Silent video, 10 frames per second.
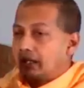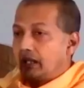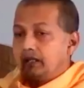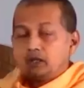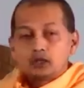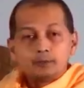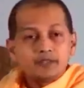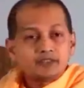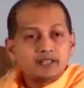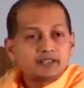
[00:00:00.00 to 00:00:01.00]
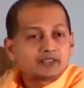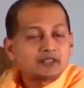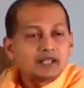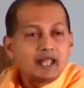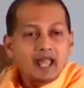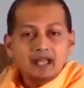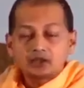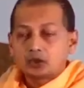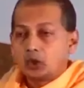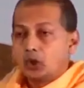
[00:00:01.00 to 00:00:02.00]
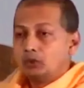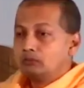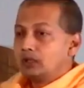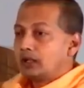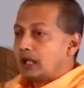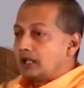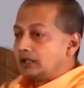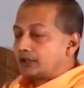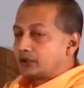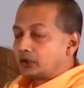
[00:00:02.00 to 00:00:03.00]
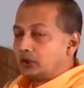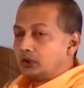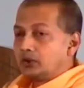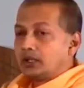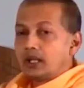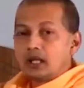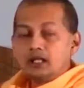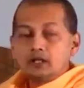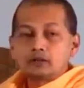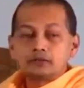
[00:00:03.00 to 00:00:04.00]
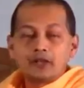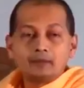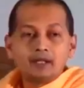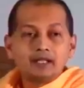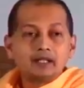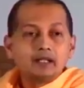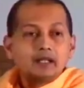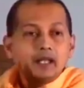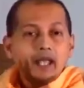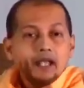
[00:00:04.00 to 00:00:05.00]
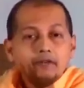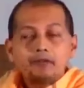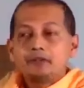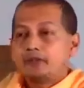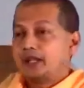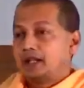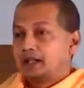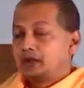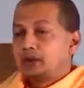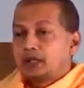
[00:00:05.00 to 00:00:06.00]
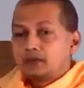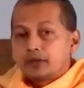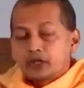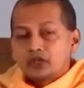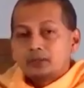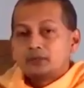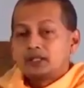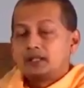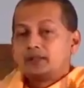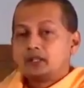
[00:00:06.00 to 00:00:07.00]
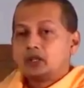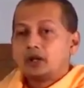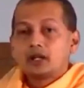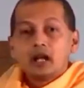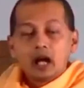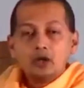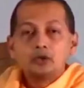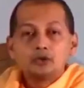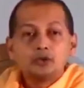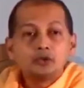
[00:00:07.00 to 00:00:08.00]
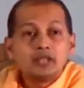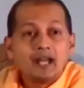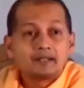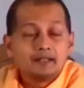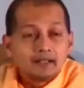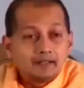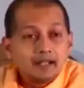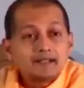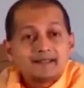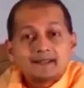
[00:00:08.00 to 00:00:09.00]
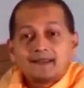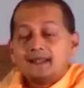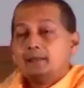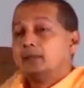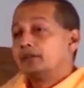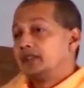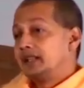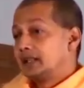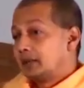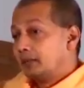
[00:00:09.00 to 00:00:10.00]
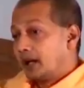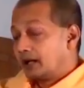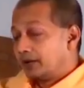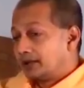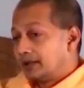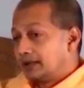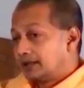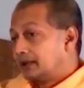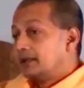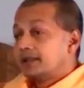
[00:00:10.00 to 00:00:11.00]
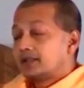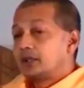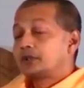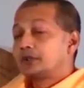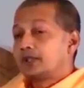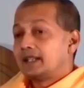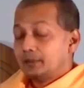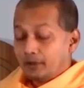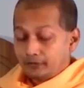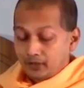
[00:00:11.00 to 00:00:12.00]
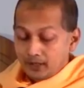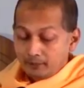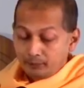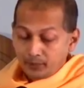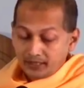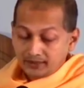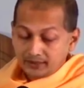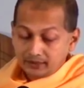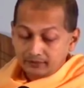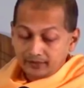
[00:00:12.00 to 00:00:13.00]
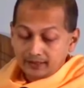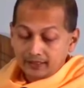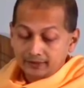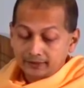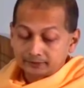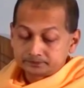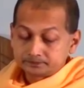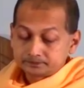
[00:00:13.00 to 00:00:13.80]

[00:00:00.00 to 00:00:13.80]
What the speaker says: in your business, at home, in the school, in your family, everywhere. You can worship the living God. How do you do that? That is the theme of the Bhagavad Gita. There's also the theme of practical Vedanta.